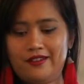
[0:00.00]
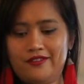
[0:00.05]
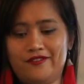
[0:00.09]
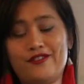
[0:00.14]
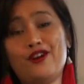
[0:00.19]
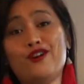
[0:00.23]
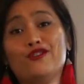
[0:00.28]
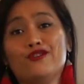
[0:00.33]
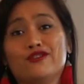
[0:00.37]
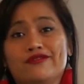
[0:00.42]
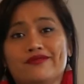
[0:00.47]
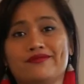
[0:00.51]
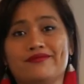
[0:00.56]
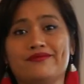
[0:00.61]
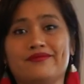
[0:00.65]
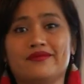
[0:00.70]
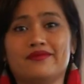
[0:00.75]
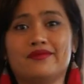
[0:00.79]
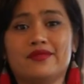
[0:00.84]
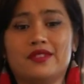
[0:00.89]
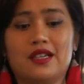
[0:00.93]
Phone.
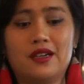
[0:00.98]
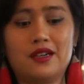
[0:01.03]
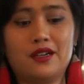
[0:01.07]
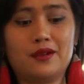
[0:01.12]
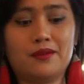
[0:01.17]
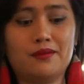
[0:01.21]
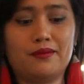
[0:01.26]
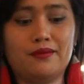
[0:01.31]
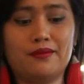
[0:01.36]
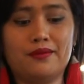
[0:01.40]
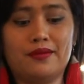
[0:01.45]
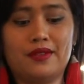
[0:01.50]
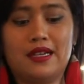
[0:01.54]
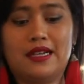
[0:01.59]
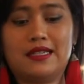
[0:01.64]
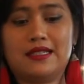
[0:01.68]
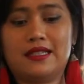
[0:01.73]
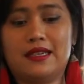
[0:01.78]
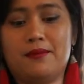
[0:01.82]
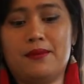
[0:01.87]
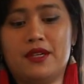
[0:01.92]

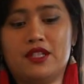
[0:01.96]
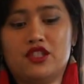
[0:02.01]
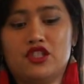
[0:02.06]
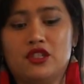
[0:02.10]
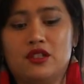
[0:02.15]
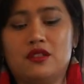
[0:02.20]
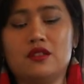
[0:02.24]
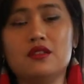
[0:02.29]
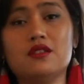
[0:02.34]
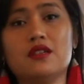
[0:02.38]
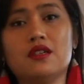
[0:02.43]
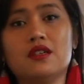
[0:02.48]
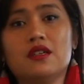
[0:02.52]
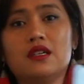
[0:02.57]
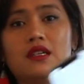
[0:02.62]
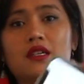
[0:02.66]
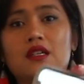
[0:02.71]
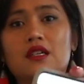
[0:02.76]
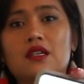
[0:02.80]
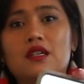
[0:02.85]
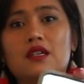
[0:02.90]
As I mentioned,
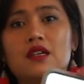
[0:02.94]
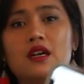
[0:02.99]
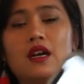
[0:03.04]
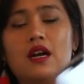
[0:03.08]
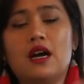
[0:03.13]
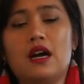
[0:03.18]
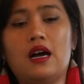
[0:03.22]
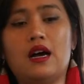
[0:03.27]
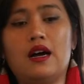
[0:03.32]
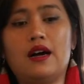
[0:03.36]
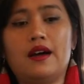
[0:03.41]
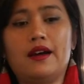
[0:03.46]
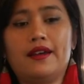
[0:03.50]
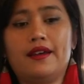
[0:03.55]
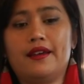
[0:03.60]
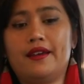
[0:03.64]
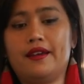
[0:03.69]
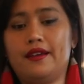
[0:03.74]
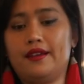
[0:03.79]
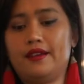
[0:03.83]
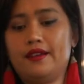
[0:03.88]

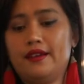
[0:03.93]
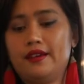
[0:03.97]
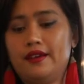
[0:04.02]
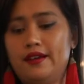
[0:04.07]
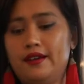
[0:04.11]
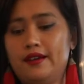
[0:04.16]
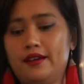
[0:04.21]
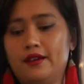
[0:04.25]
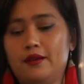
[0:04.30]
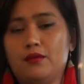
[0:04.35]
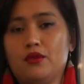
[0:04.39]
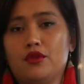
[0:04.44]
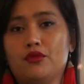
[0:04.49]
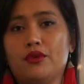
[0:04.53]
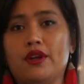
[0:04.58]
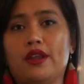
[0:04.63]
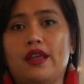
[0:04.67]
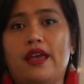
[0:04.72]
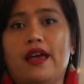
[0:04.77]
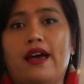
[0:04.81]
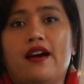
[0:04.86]
I
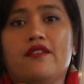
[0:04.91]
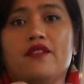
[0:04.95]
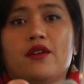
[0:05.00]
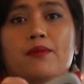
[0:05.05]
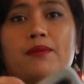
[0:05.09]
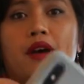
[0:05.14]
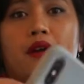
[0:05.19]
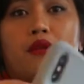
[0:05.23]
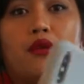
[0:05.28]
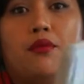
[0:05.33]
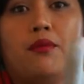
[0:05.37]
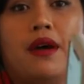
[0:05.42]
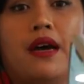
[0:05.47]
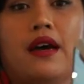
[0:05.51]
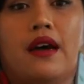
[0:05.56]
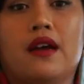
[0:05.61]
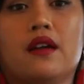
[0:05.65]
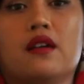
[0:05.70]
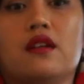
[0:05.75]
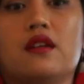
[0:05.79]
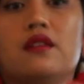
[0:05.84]
already have a battery
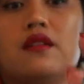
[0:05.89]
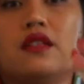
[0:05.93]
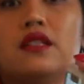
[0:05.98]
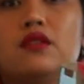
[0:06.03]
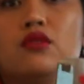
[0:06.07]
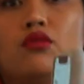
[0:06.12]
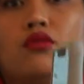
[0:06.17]
pack. This